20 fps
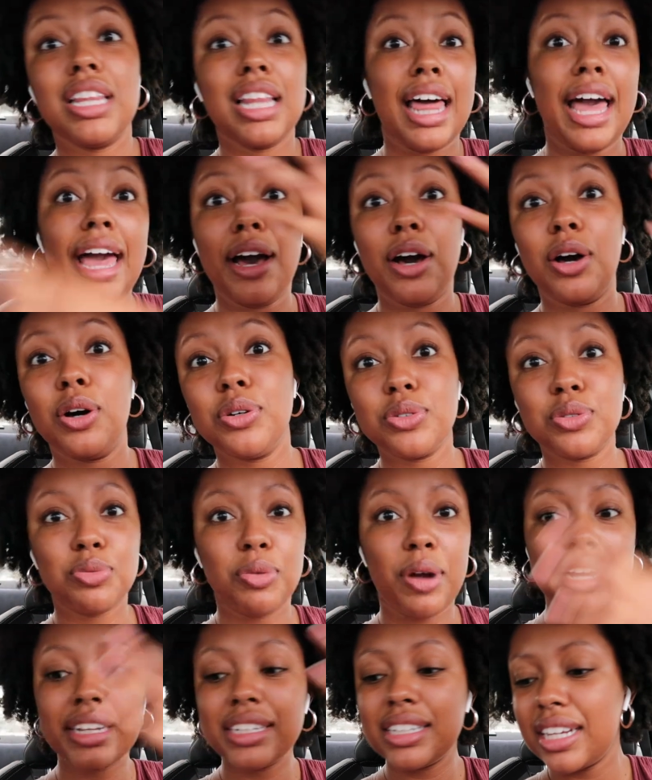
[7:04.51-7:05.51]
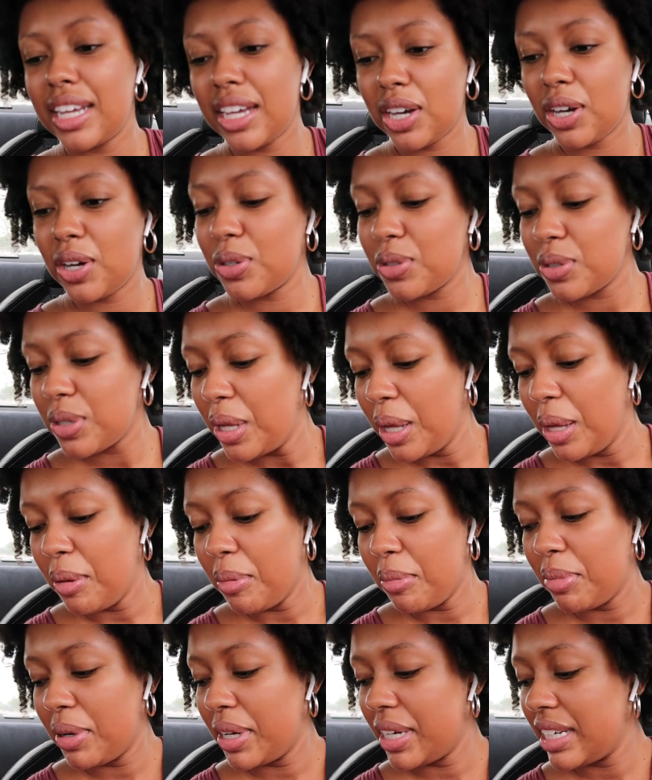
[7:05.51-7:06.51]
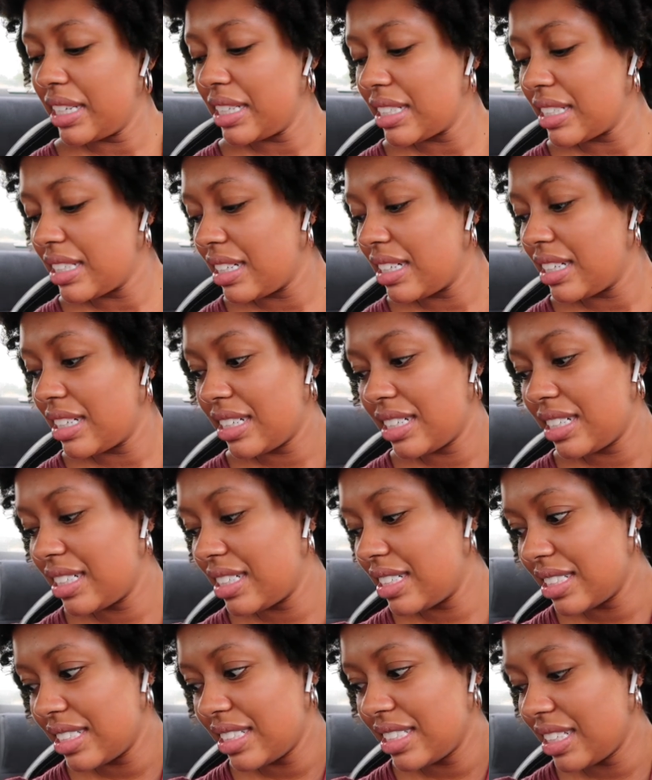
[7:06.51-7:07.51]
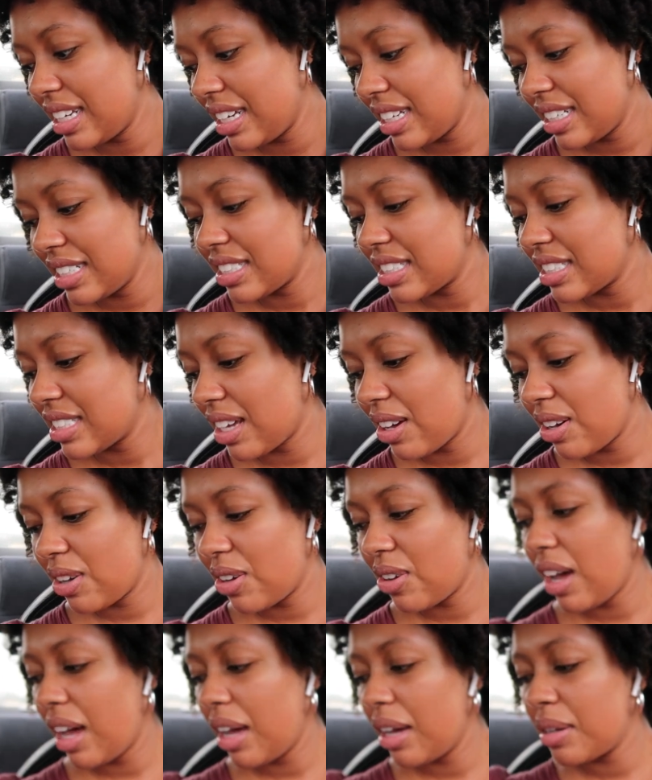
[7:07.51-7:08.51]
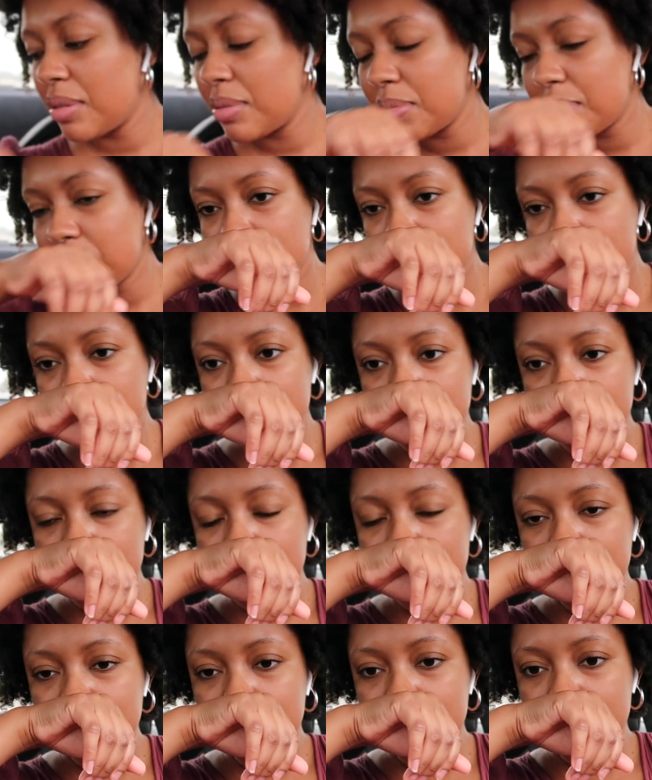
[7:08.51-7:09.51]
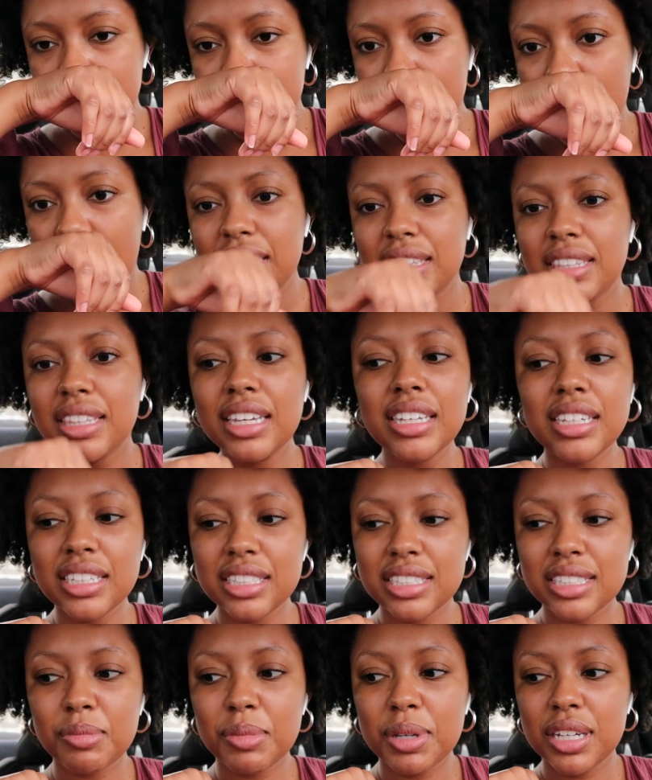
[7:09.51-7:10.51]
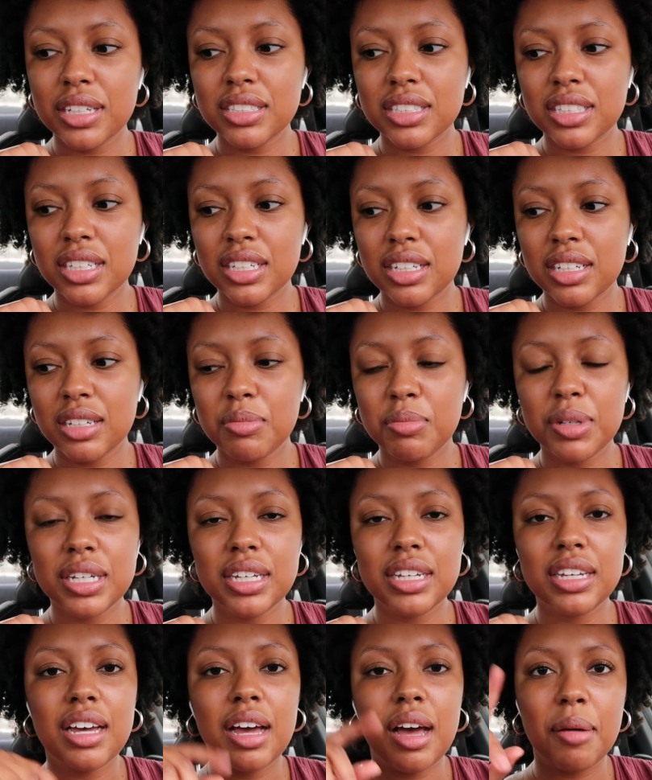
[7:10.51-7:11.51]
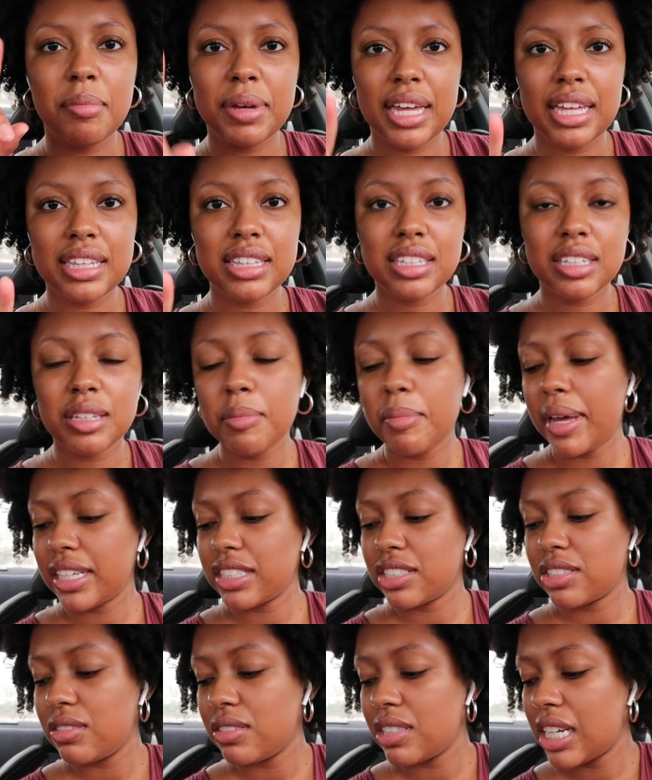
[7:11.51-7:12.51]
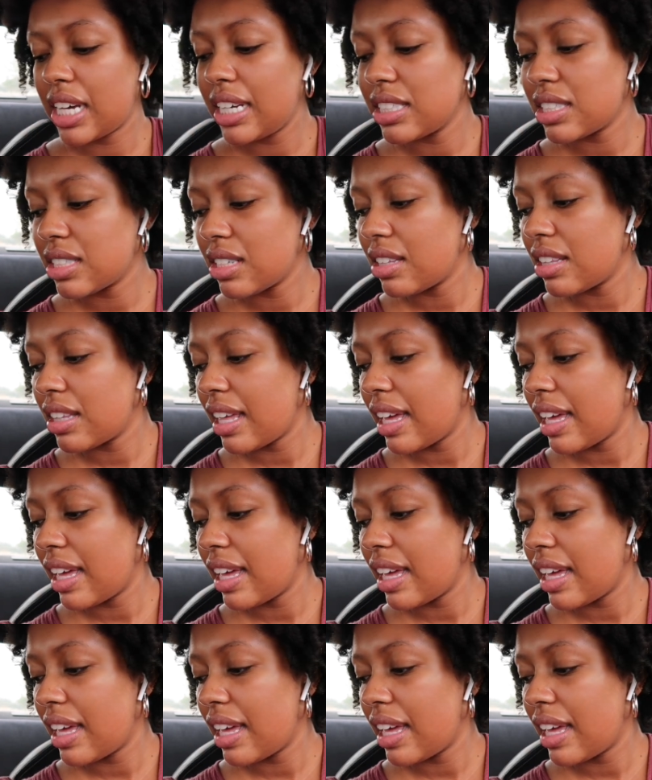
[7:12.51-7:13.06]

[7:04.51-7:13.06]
loud right now, but uh, yeah, so I'm, I think it smells good, but I'm gonna have to get back to you guys on